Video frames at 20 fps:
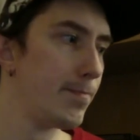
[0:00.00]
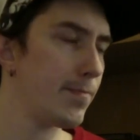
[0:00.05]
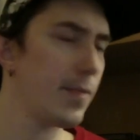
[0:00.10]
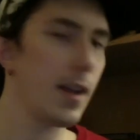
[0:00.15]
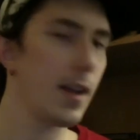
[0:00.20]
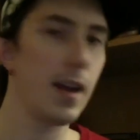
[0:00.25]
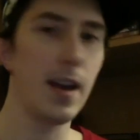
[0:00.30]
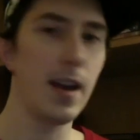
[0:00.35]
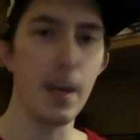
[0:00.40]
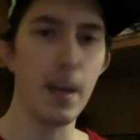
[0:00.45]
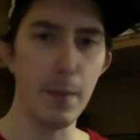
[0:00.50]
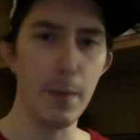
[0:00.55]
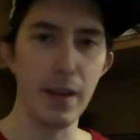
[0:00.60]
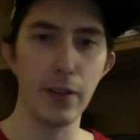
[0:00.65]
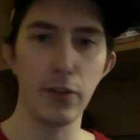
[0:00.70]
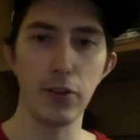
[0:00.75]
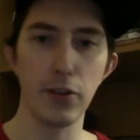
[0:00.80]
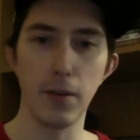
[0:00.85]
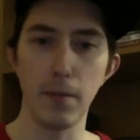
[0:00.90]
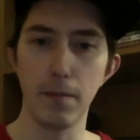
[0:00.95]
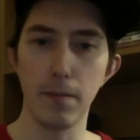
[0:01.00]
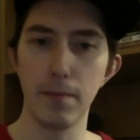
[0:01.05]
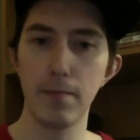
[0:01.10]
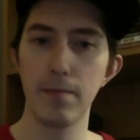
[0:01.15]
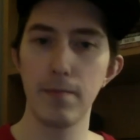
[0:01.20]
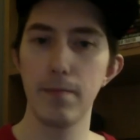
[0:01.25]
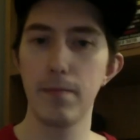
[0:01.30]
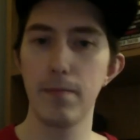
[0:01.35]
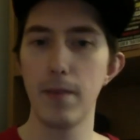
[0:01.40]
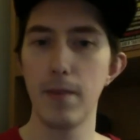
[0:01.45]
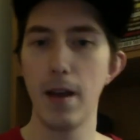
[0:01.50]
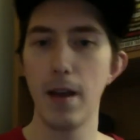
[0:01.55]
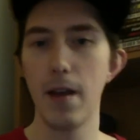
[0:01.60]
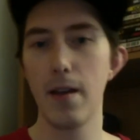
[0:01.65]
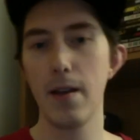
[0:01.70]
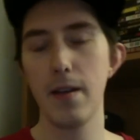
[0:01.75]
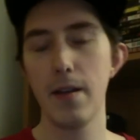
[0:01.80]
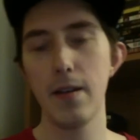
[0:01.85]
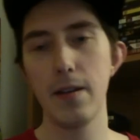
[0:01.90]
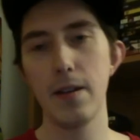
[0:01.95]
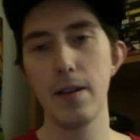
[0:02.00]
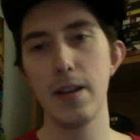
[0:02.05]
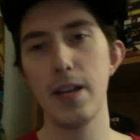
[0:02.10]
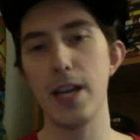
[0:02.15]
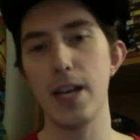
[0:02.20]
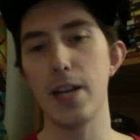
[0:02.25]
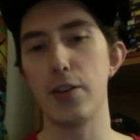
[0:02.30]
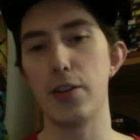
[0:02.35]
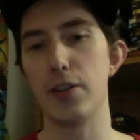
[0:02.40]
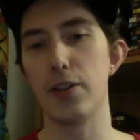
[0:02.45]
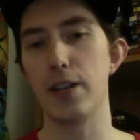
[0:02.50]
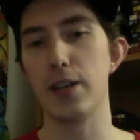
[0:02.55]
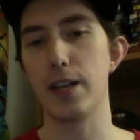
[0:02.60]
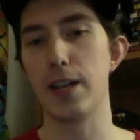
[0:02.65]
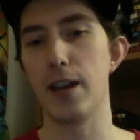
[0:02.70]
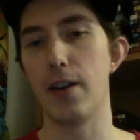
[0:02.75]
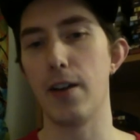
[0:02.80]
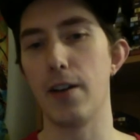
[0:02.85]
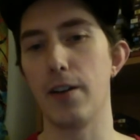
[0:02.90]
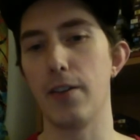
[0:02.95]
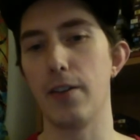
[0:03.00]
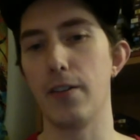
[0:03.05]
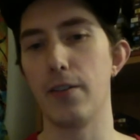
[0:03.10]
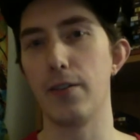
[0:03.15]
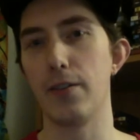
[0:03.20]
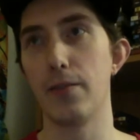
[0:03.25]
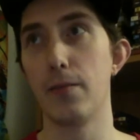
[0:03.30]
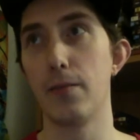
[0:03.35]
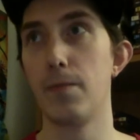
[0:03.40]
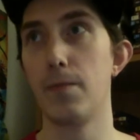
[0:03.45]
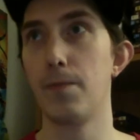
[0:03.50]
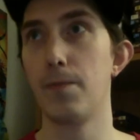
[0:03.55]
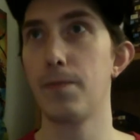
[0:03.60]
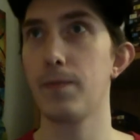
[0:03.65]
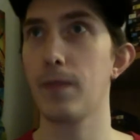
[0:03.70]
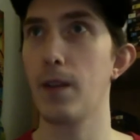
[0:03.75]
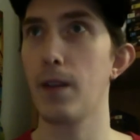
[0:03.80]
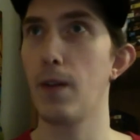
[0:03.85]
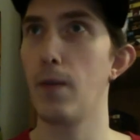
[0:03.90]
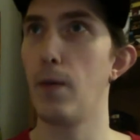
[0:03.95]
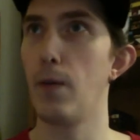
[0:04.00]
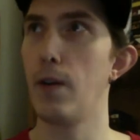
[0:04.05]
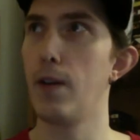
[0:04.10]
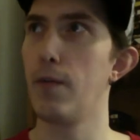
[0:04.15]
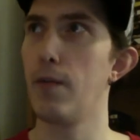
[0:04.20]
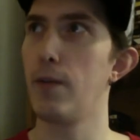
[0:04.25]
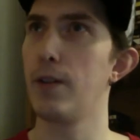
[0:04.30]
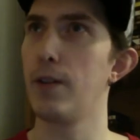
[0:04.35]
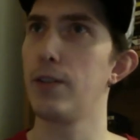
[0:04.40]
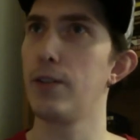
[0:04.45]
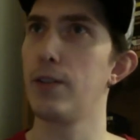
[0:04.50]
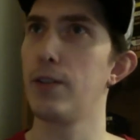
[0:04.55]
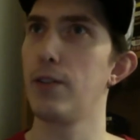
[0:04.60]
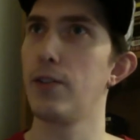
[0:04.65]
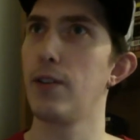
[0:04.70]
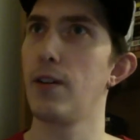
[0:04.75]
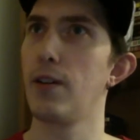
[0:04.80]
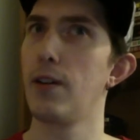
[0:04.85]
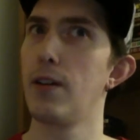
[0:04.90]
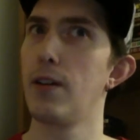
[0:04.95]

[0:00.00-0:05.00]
and he meets some interesting characters. One of which is a uh,